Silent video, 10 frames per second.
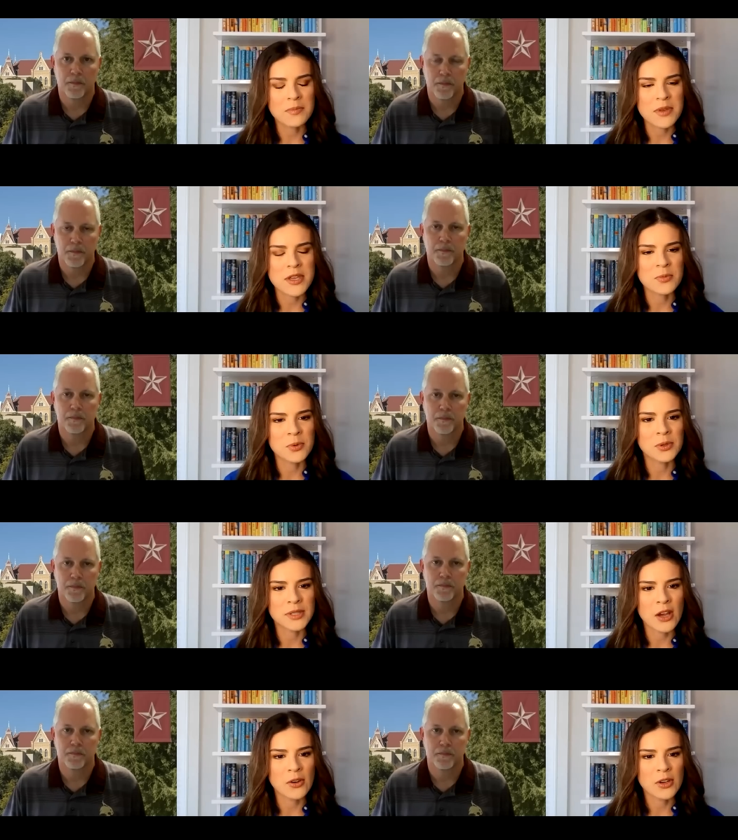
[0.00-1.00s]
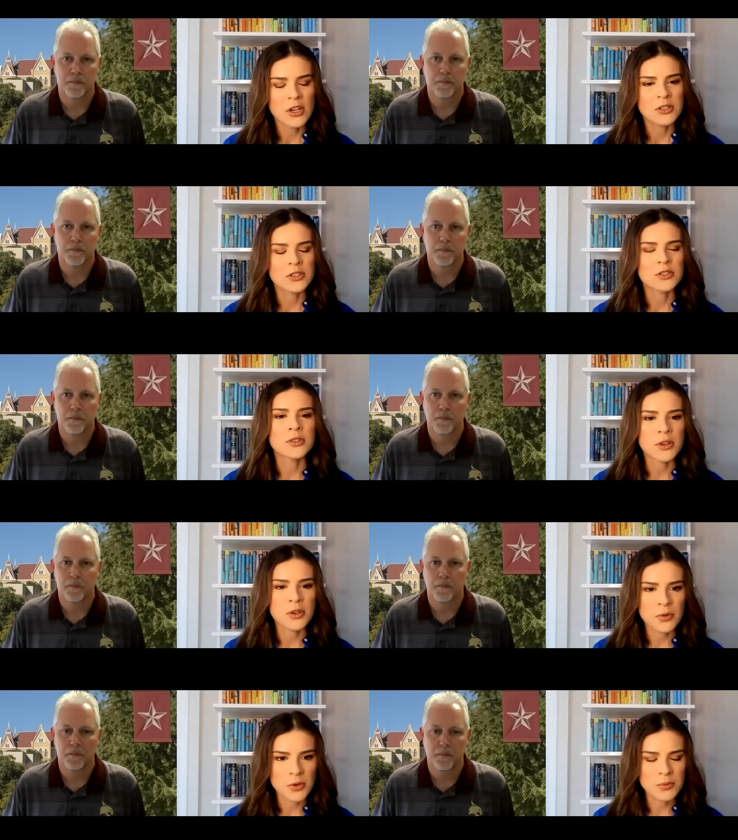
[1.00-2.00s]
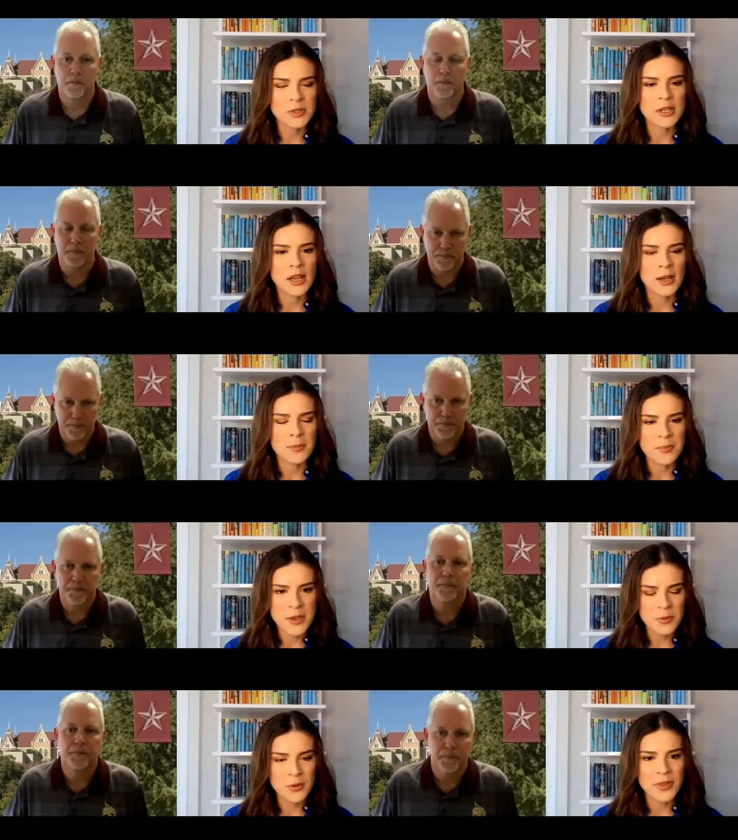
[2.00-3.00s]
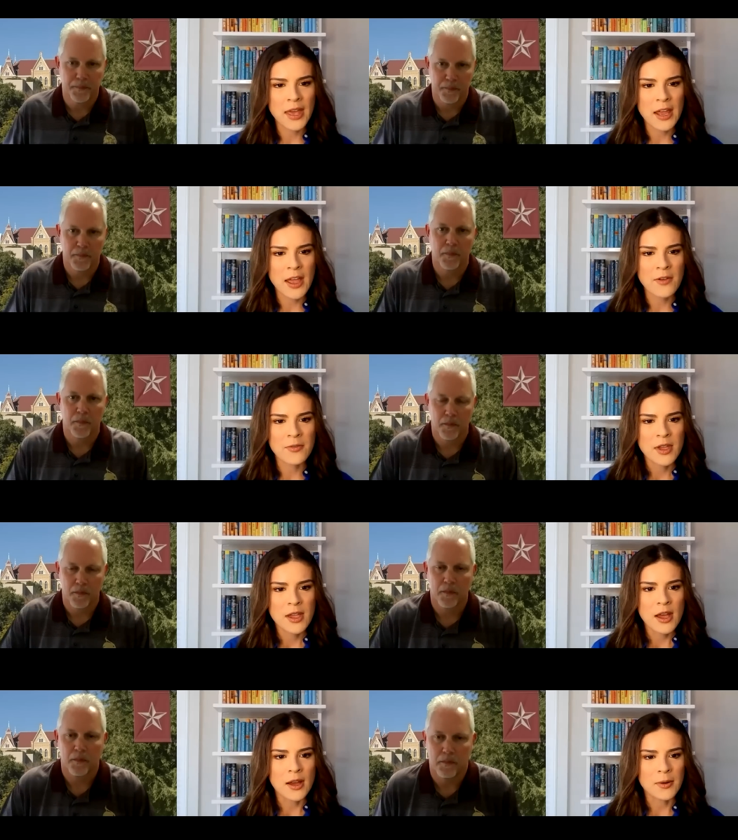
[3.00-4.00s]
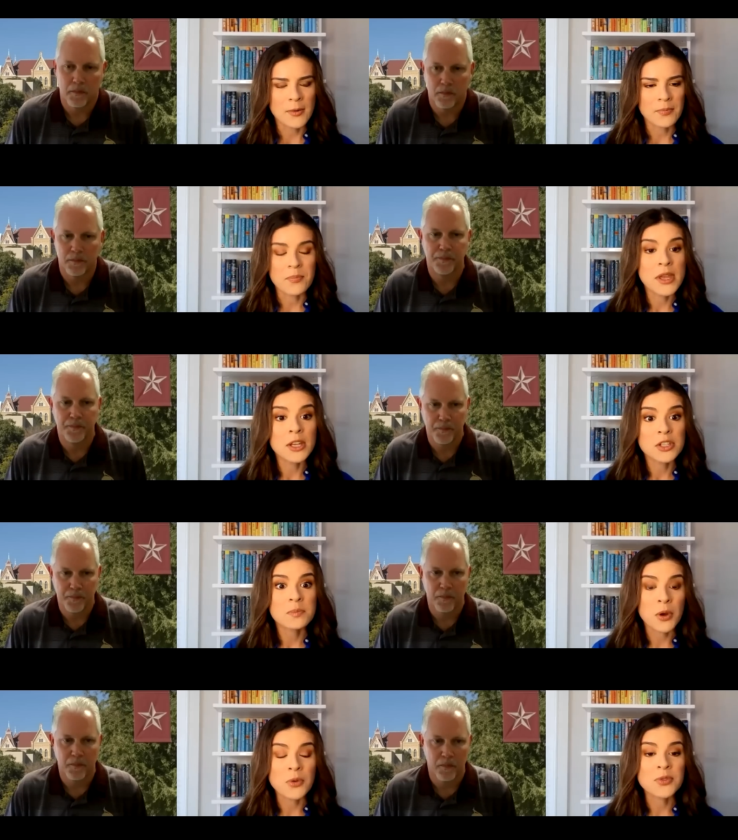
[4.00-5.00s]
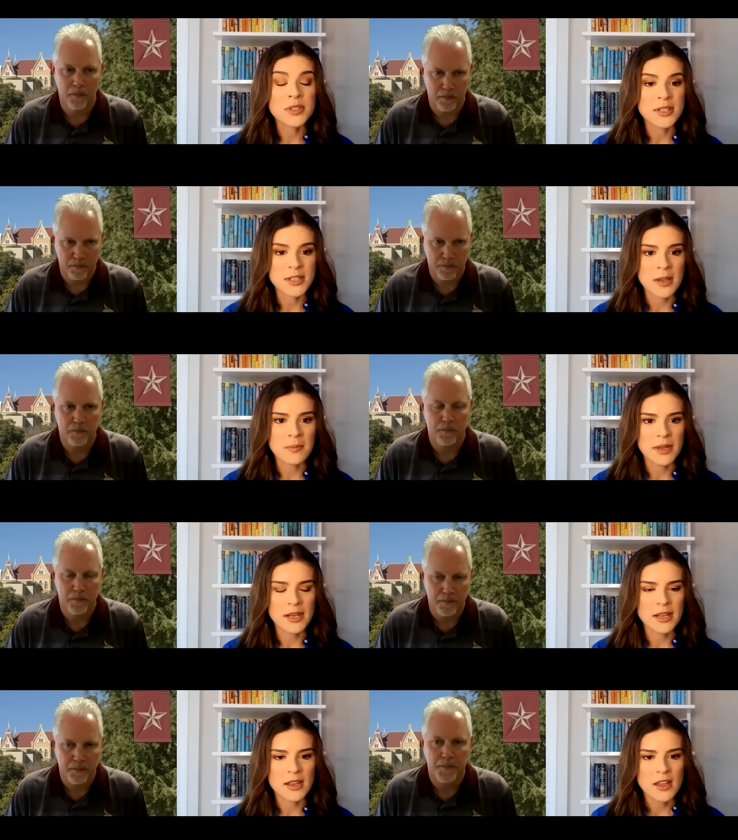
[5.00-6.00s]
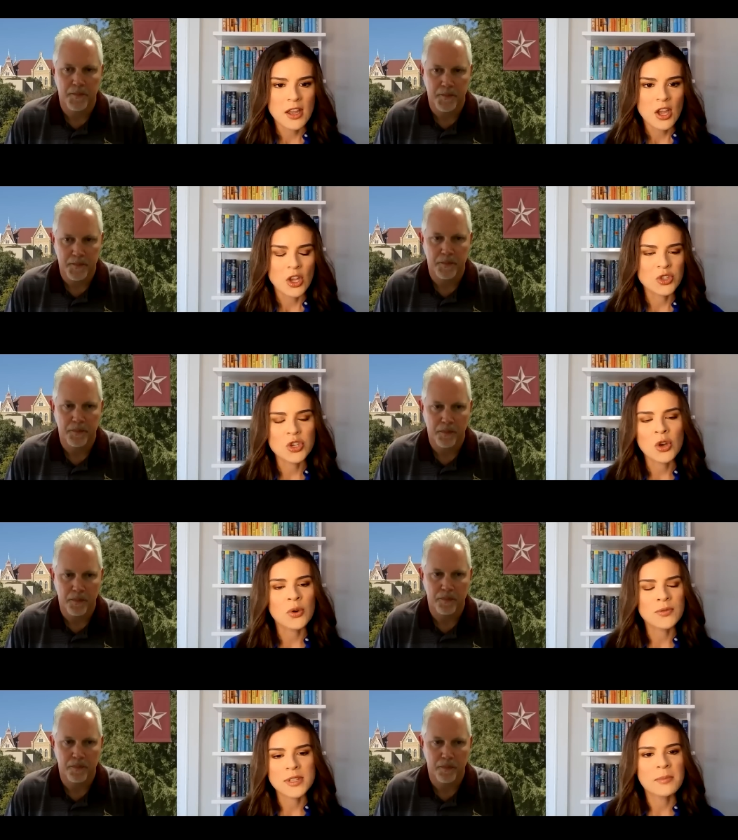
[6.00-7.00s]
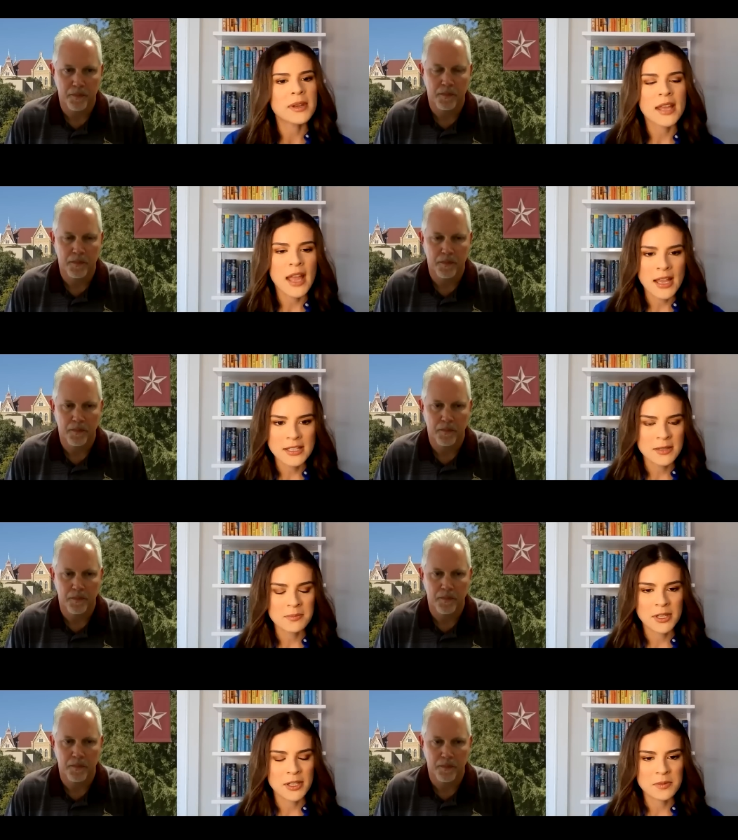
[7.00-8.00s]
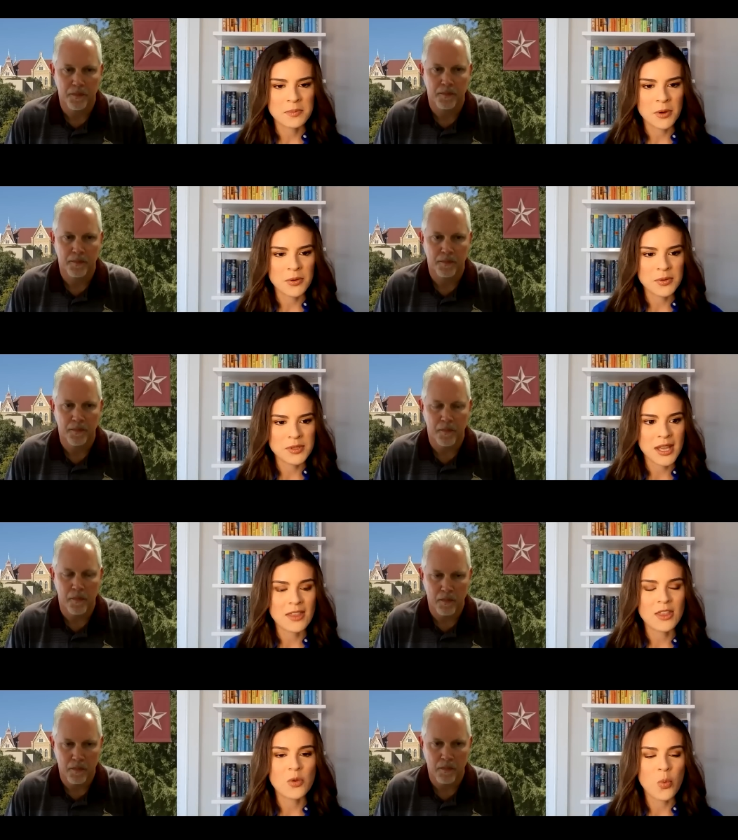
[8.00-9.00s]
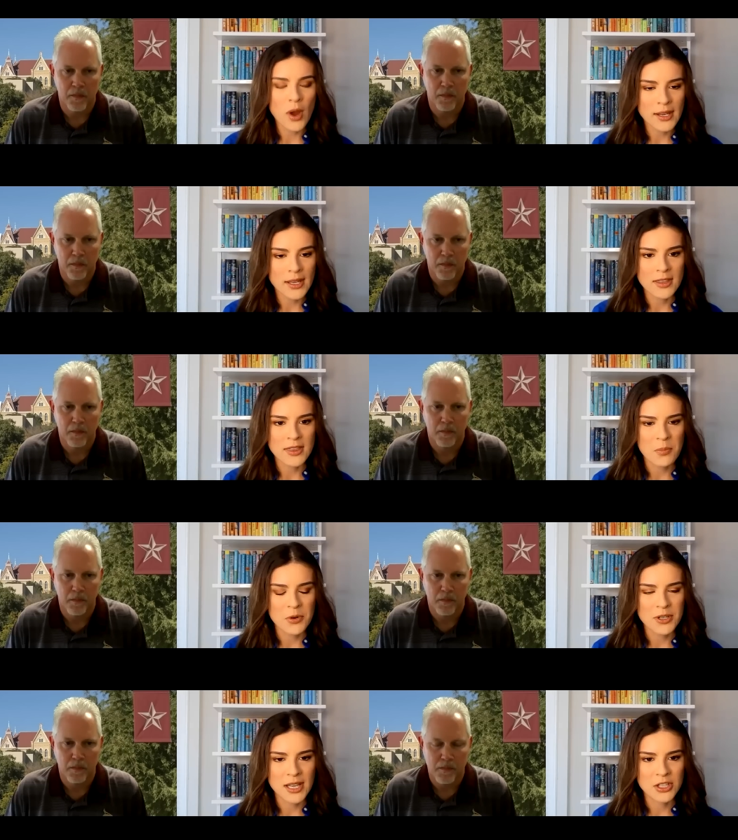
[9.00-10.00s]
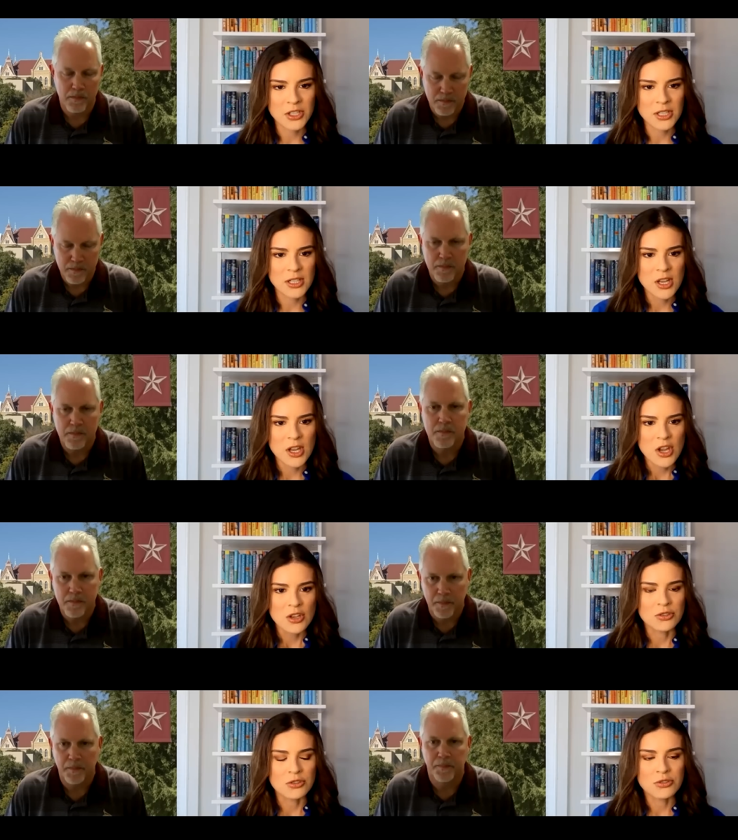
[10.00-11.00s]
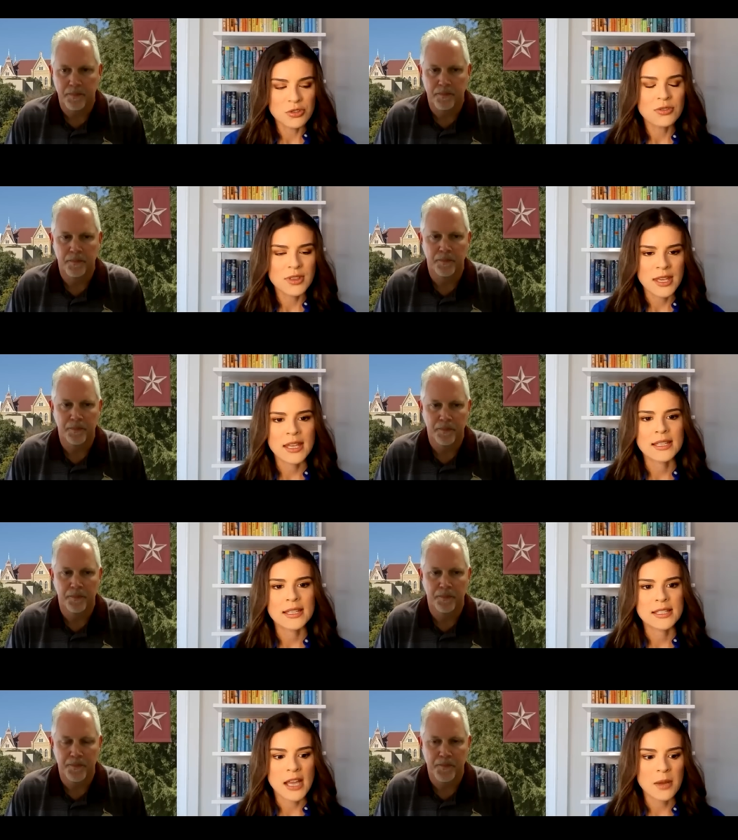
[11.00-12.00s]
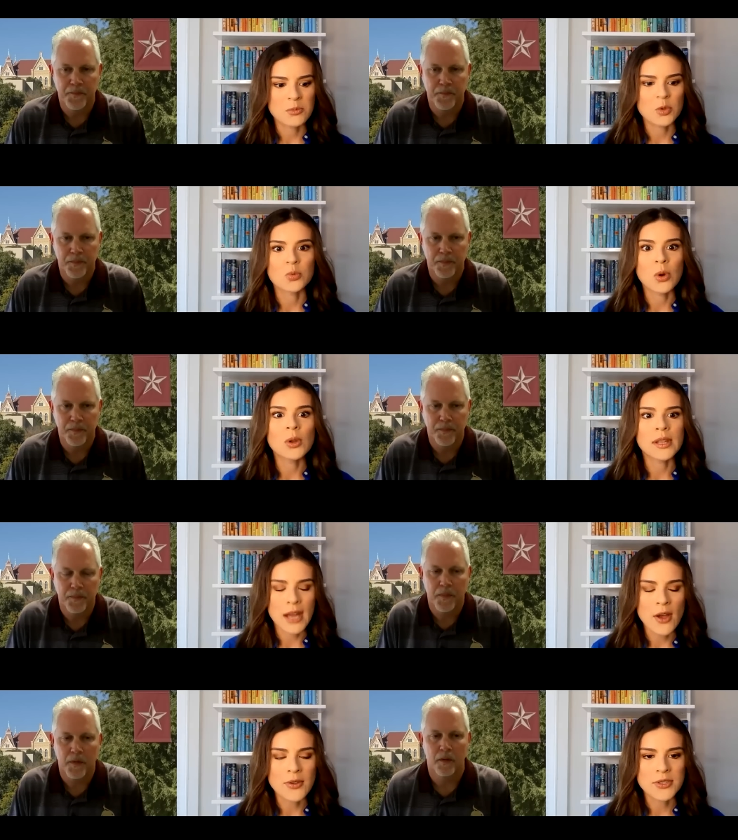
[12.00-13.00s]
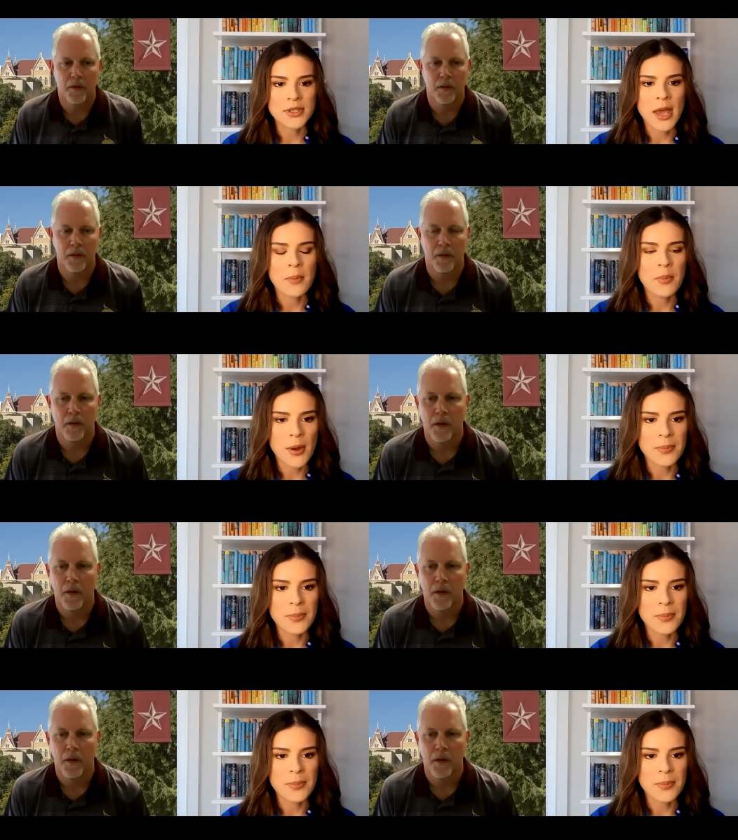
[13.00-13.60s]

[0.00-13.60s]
Speaker 1: only being rolled out to certain groups, uh, people that have uh, been exposed to somebody. And so if somebody hasn't been exposed and they want to get that protection, do you think it's time to roll it out to that